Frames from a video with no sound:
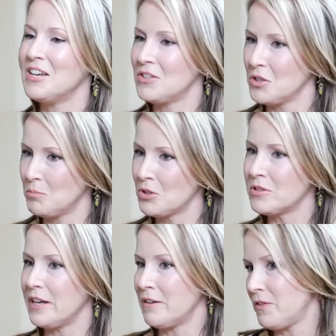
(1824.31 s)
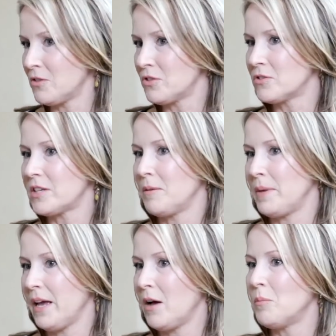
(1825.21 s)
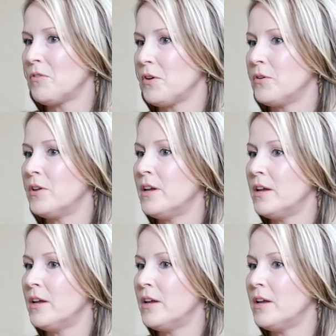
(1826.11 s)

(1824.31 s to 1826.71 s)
So blue light filters can be helpful.